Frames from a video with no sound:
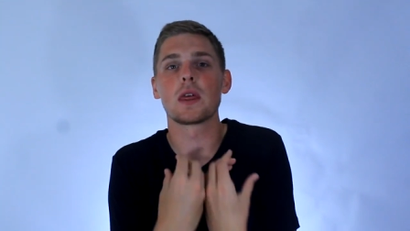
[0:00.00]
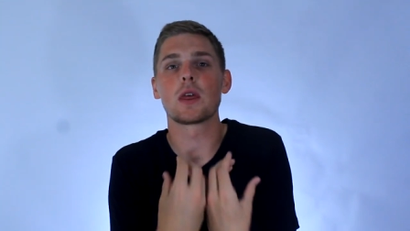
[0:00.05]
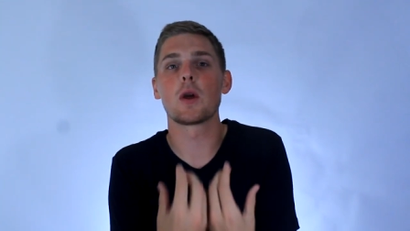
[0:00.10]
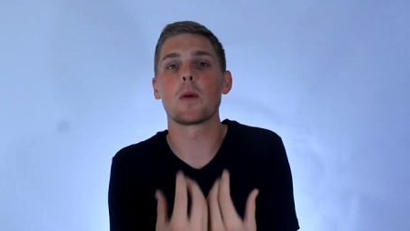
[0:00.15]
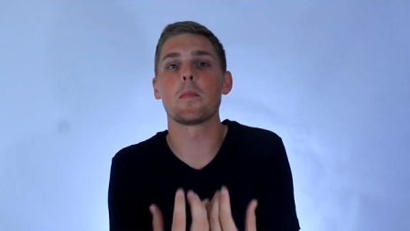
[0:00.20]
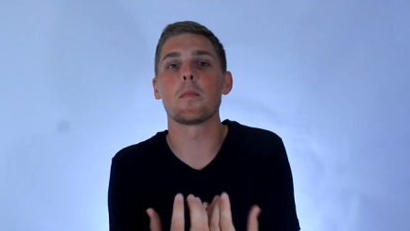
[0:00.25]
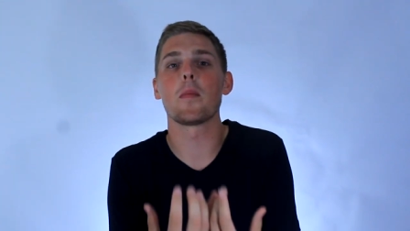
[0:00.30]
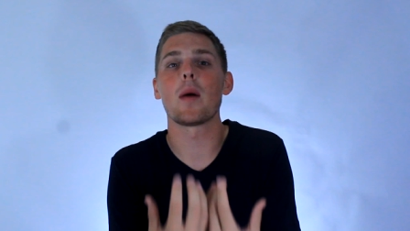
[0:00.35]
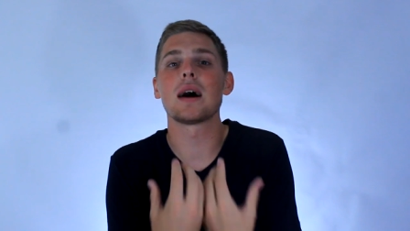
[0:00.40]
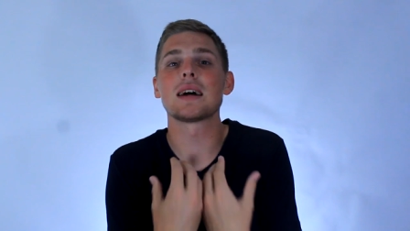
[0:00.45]
you
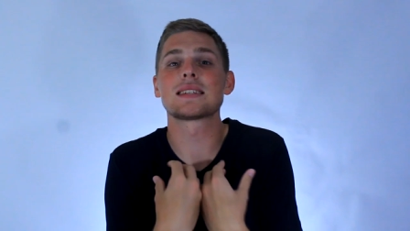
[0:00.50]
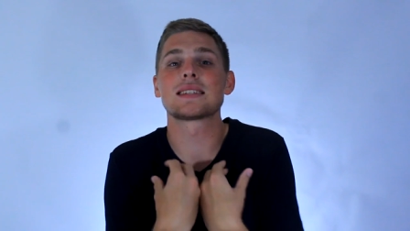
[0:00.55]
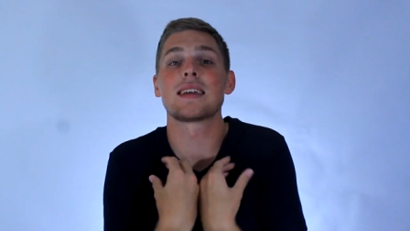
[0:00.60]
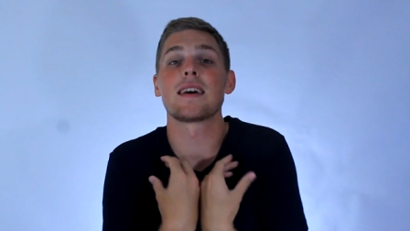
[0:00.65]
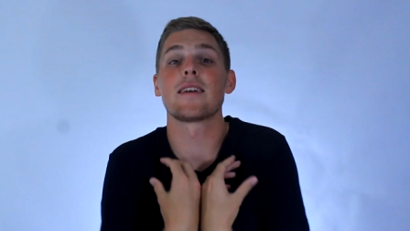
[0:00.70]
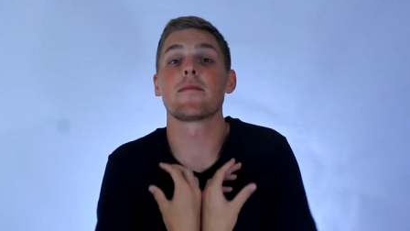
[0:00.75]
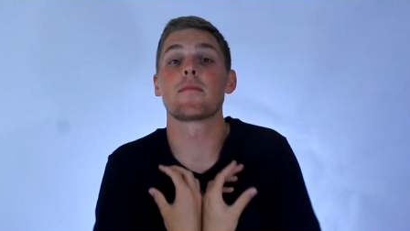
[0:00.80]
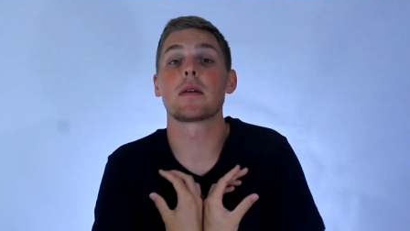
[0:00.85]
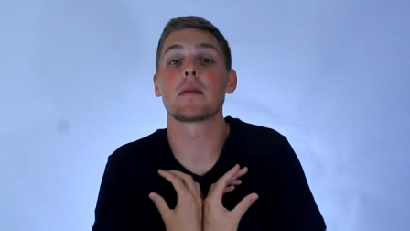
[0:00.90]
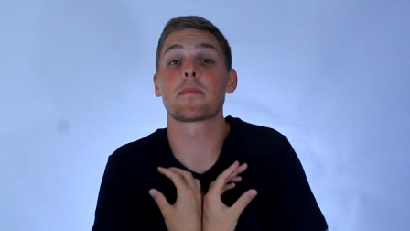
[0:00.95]
must
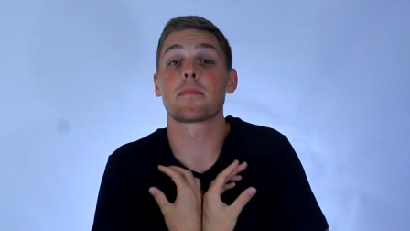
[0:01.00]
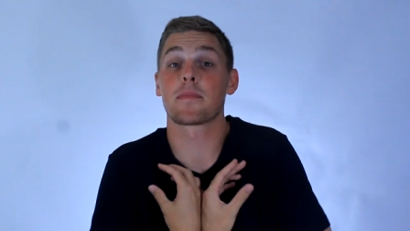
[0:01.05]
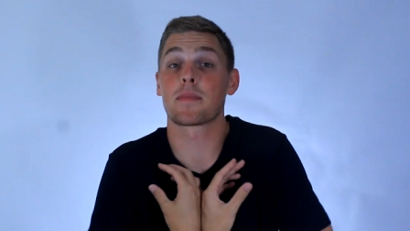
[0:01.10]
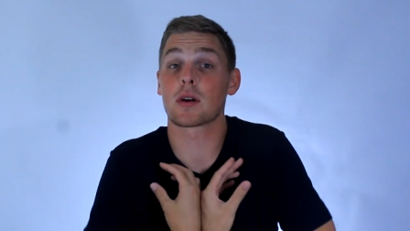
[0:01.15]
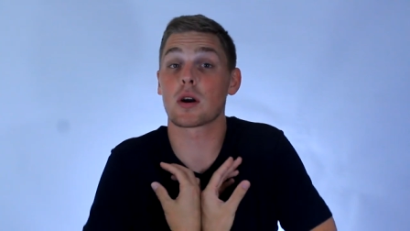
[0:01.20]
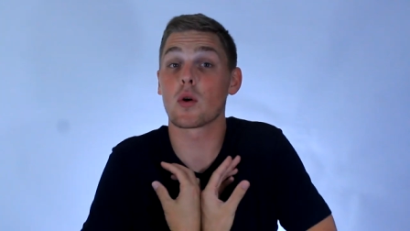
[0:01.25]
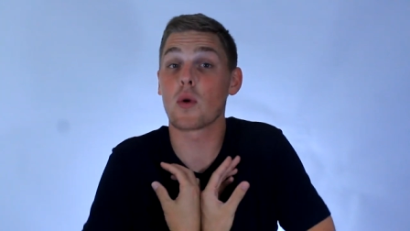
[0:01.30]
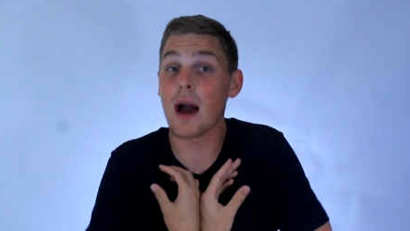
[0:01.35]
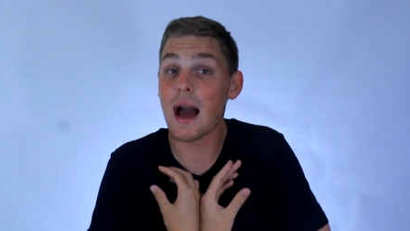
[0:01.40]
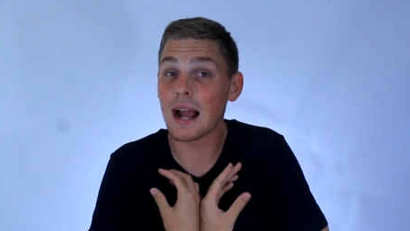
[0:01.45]
have been
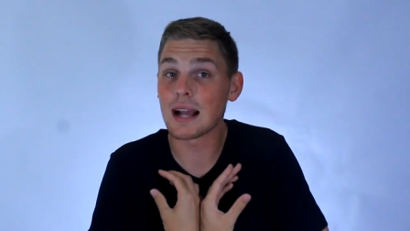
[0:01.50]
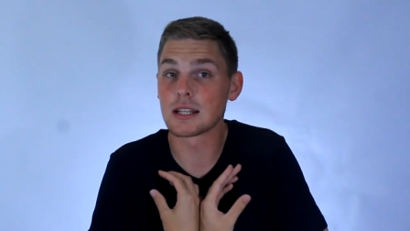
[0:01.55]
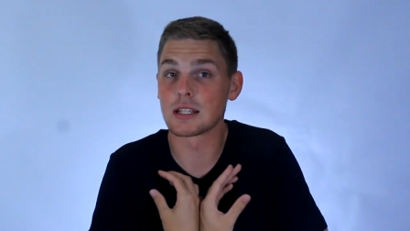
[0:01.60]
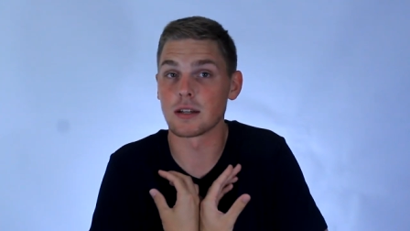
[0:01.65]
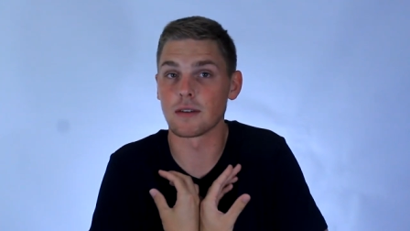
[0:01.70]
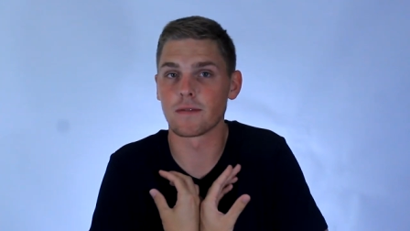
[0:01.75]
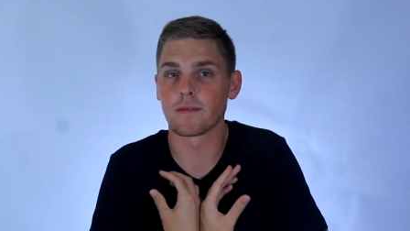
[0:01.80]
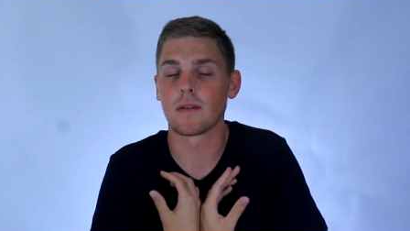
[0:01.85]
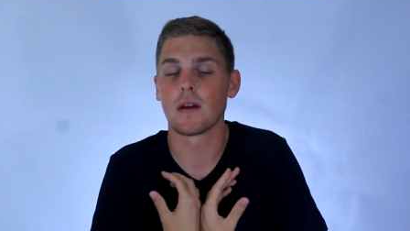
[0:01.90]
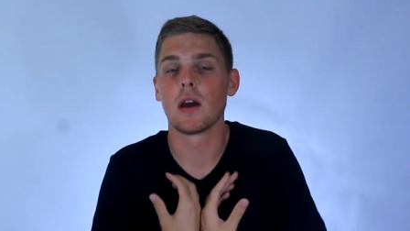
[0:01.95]

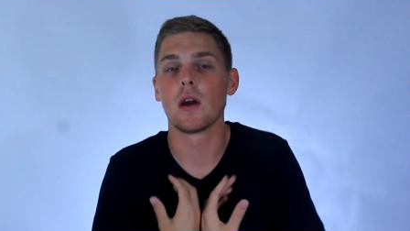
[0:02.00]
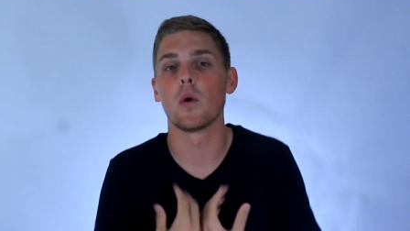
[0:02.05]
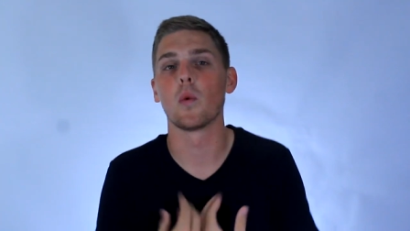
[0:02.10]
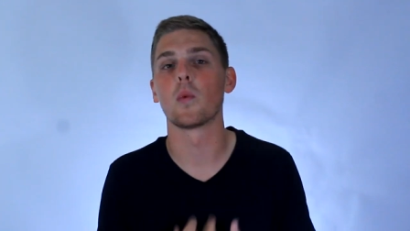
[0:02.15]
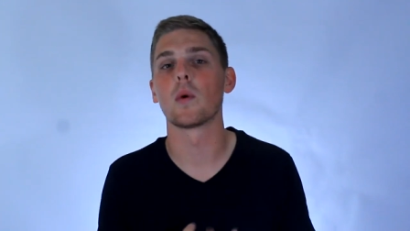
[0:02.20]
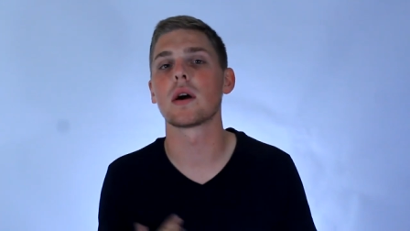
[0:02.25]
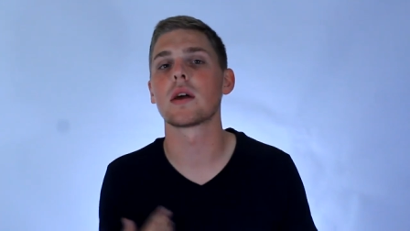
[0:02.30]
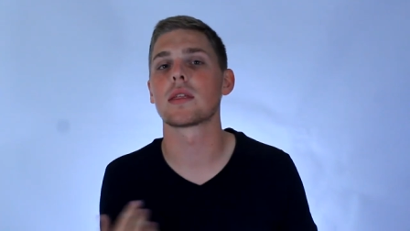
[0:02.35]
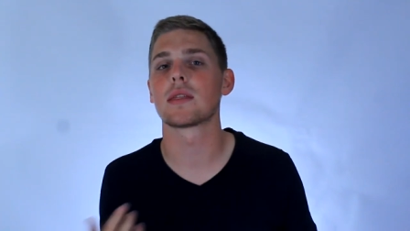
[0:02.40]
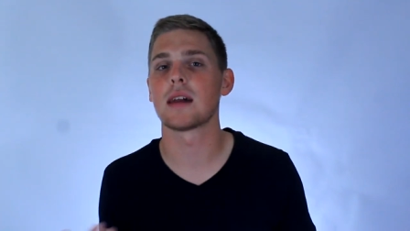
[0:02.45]
proactive
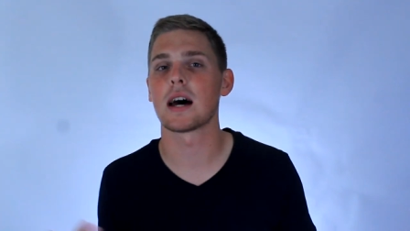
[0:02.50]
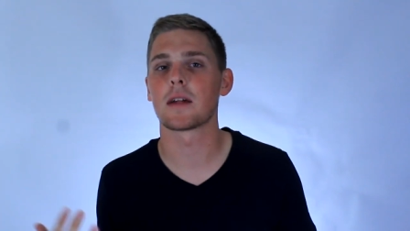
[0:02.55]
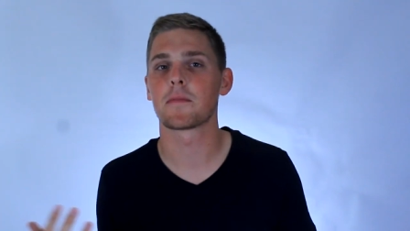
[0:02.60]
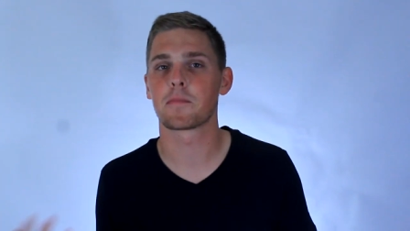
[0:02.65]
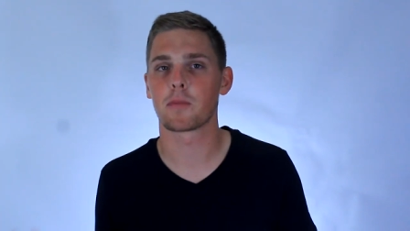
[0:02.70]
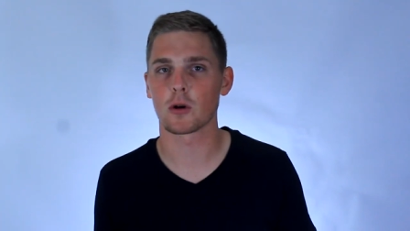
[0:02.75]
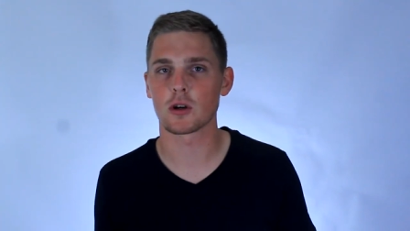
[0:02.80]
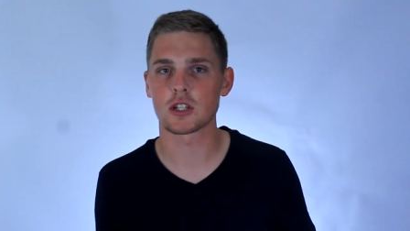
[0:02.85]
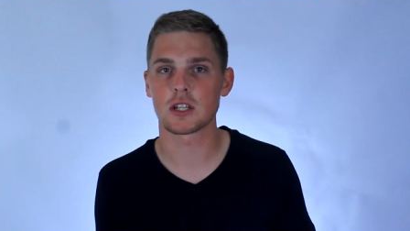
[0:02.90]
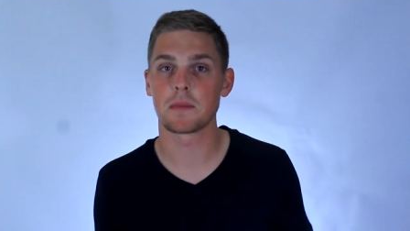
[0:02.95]
with that
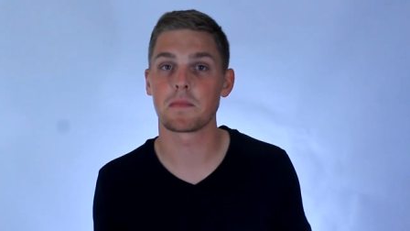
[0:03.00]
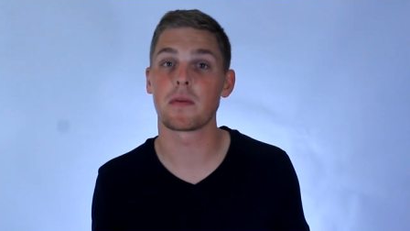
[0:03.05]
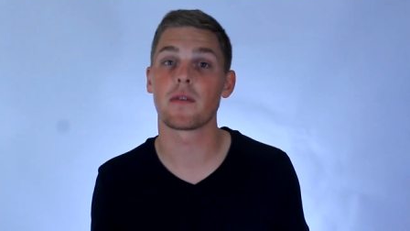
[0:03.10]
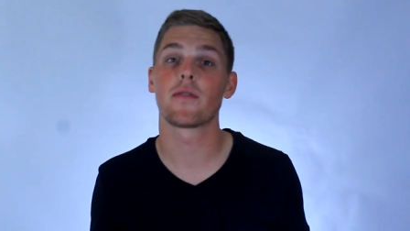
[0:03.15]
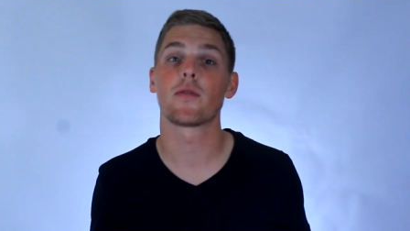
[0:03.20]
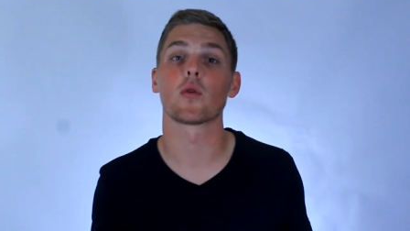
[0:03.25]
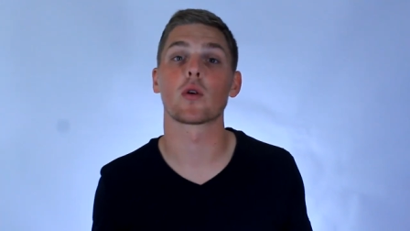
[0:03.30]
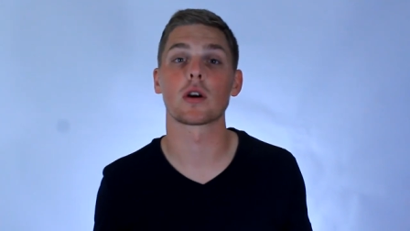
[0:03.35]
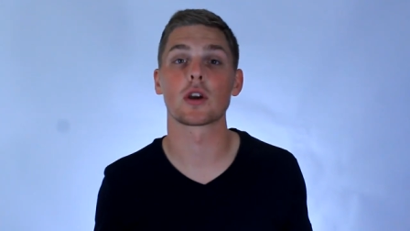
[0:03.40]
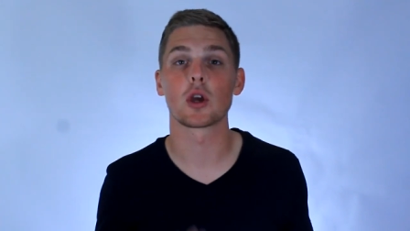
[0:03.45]
person
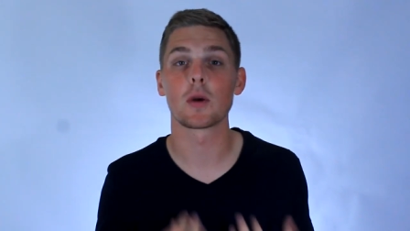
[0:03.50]
before.